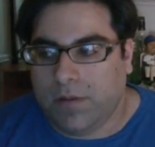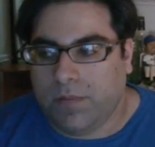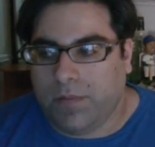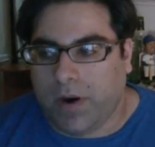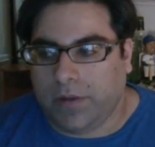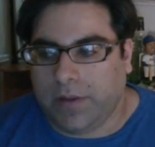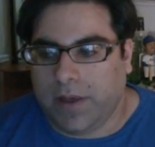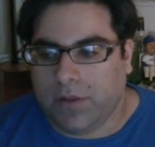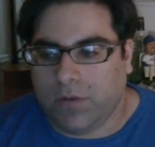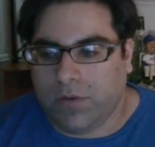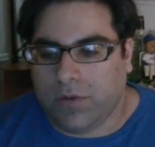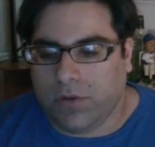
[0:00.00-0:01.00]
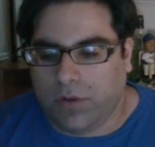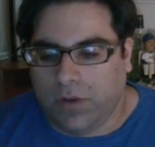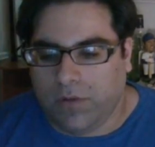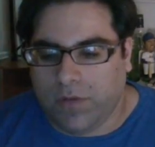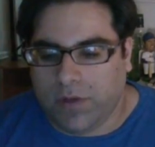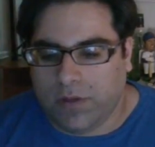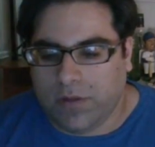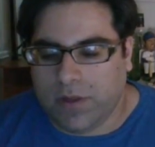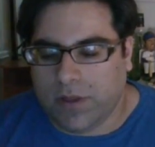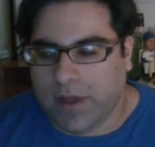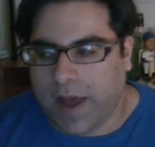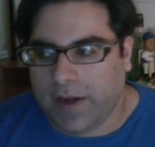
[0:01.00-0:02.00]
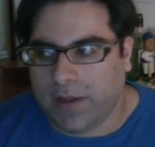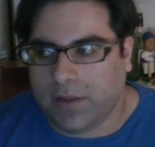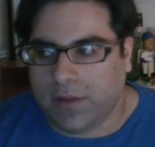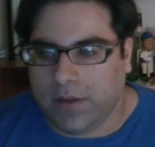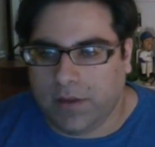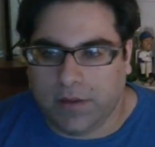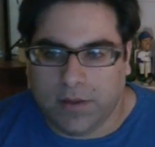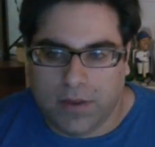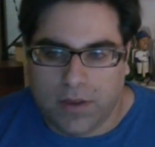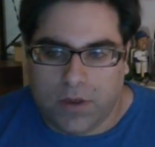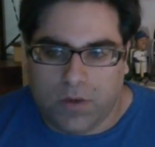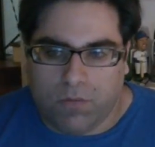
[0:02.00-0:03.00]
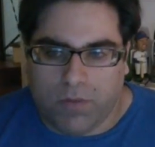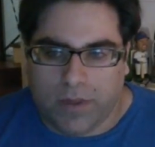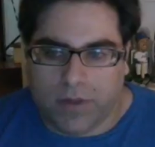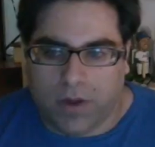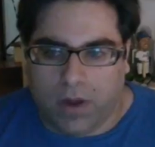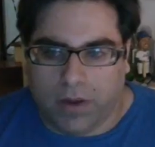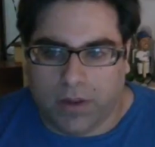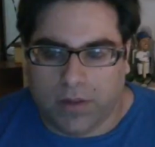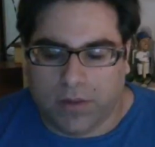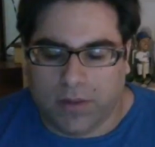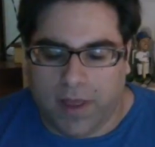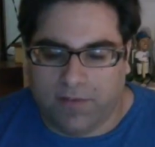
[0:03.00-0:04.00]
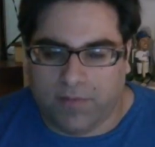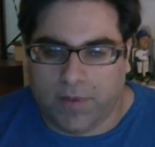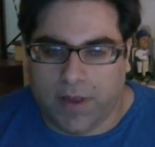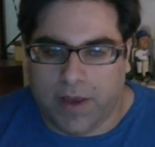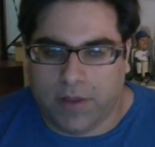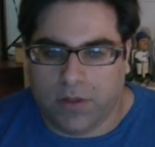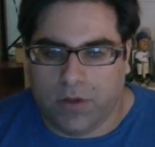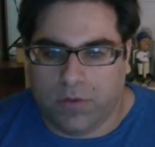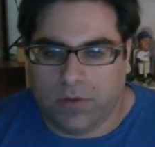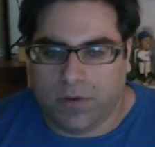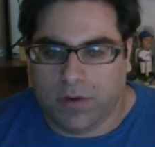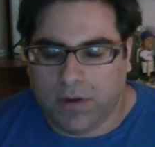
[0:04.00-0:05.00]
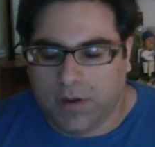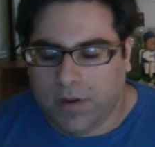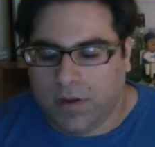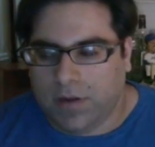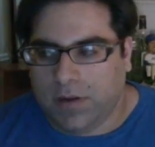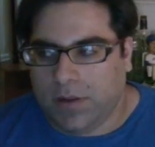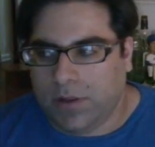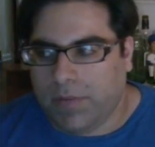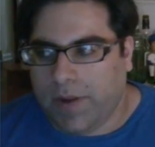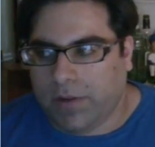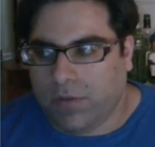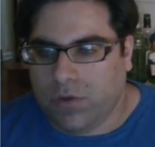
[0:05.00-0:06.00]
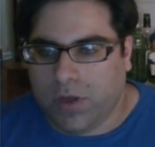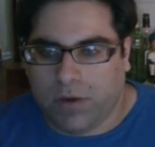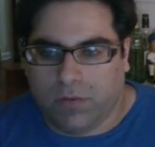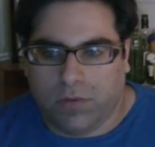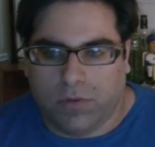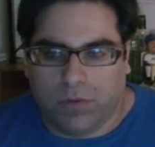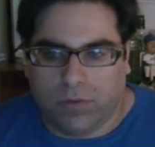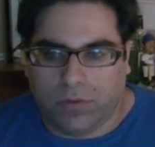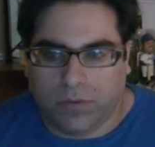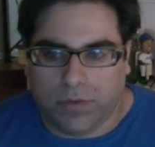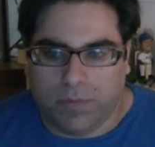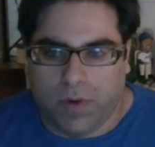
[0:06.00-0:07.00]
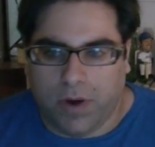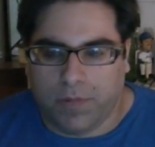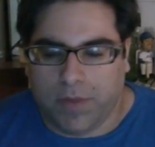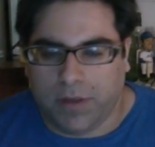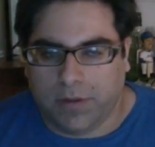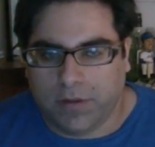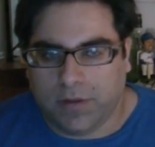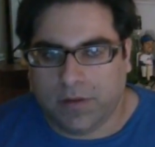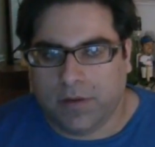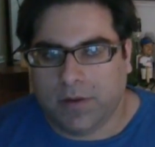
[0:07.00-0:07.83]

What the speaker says: partly as a result of his dishonesty when talking to the FBI's own Inspector General Department